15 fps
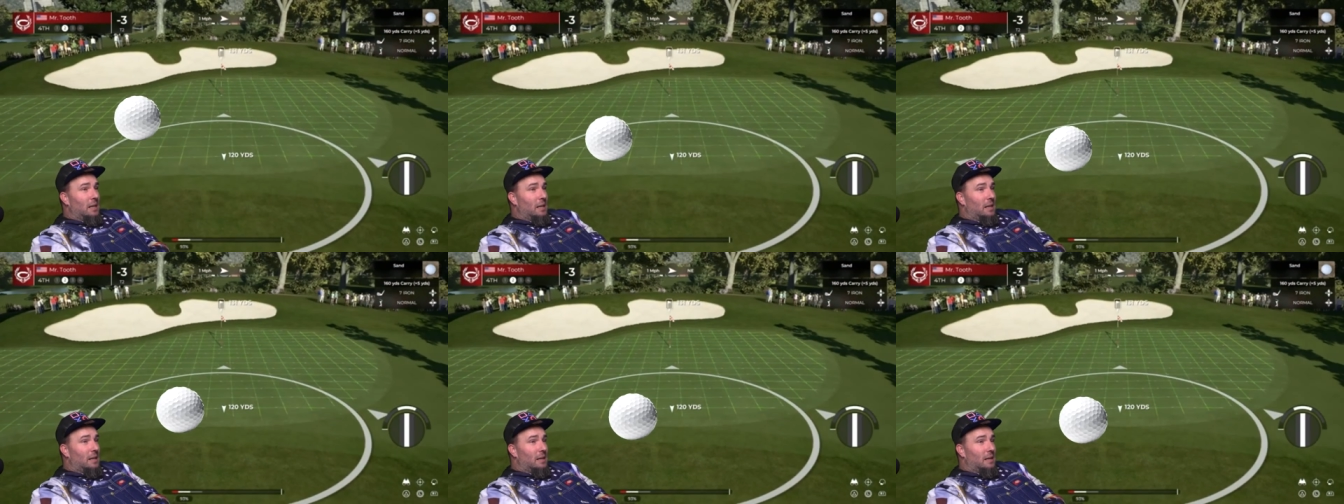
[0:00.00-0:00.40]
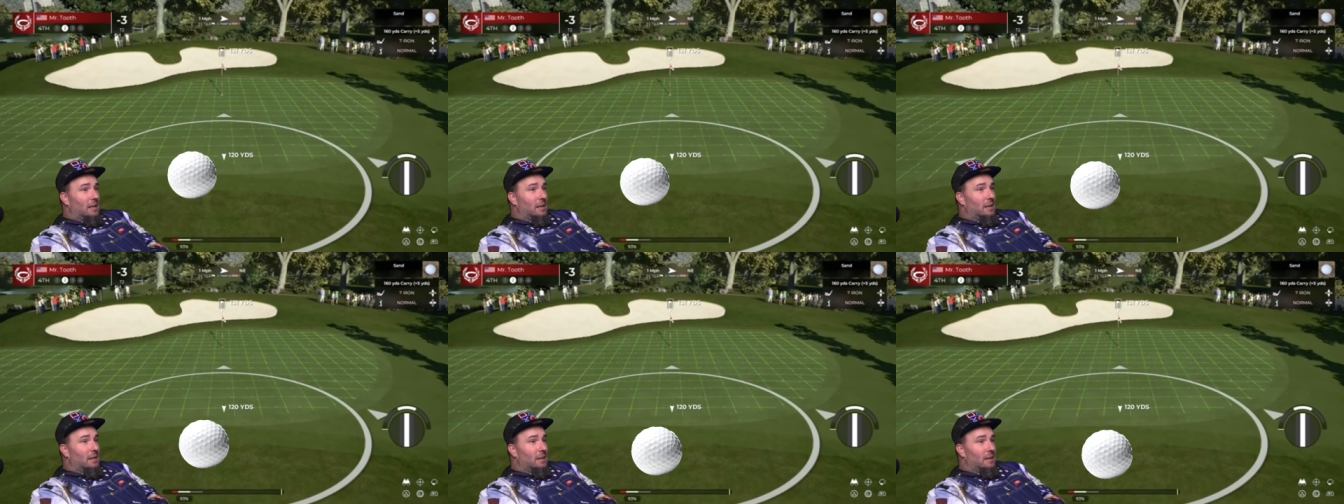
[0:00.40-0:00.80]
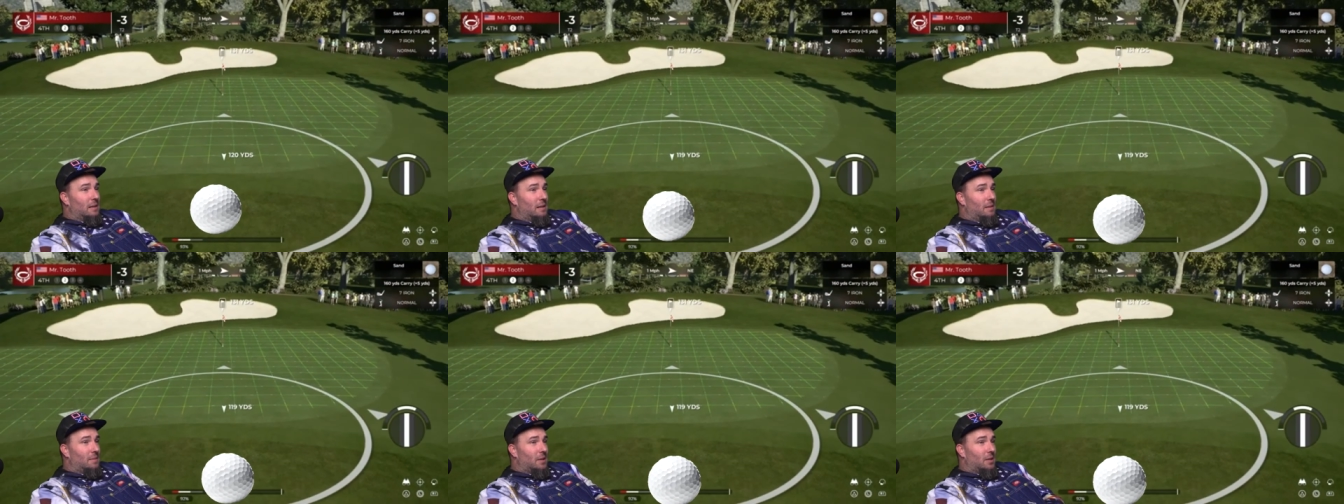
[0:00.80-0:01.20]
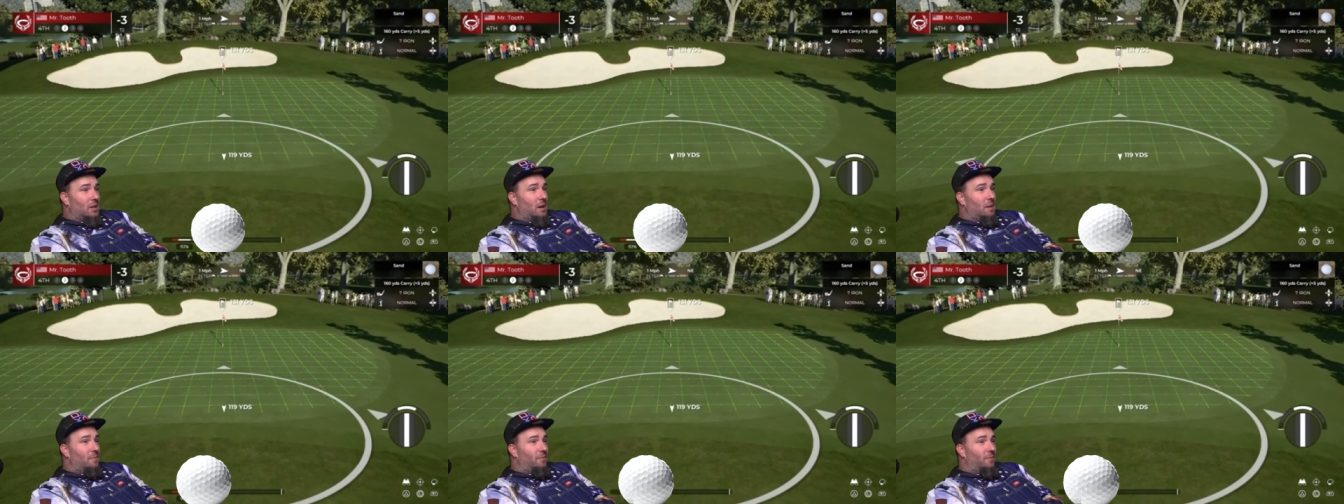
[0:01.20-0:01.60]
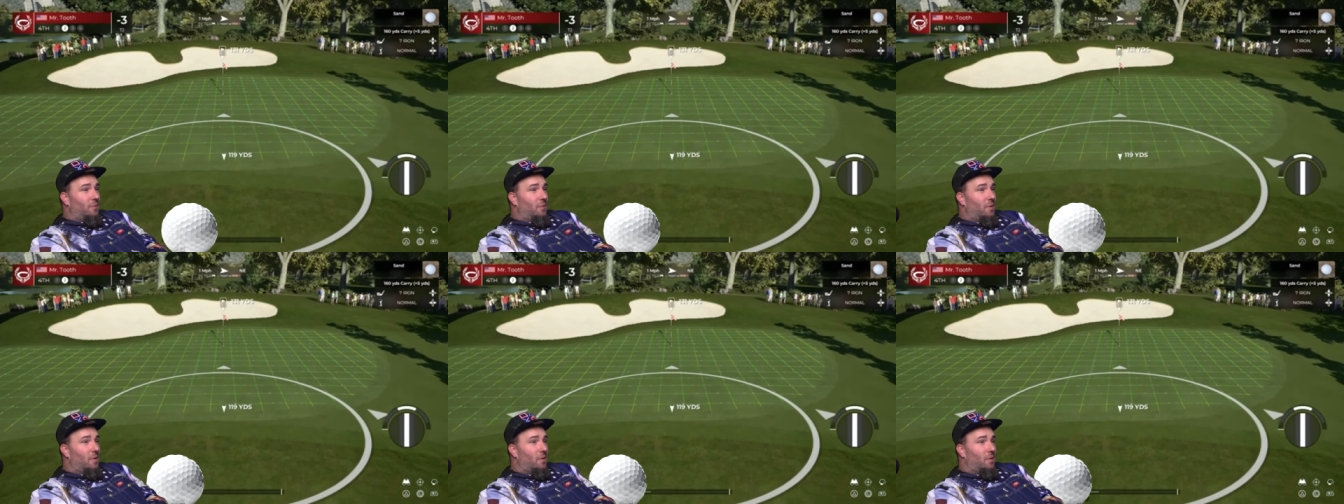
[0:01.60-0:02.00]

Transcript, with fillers: Uh, I'm going to come for